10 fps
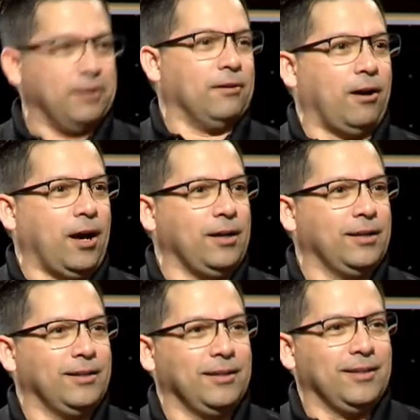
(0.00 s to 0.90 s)
all right?
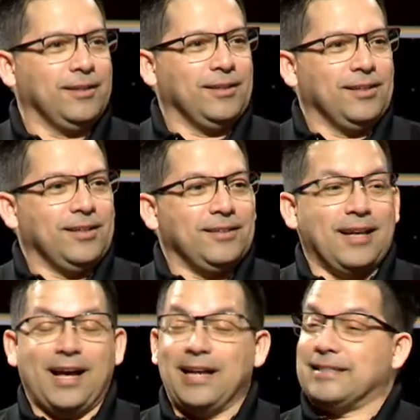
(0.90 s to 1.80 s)

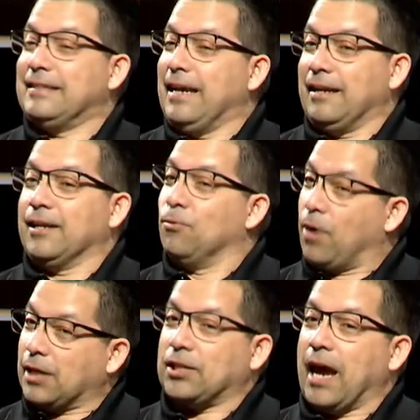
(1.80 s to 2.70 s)
That's deadly. You can
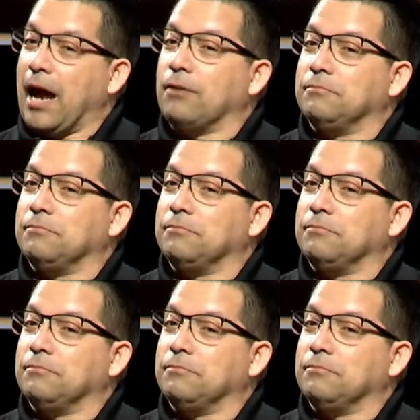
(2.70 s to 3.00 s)
watch out.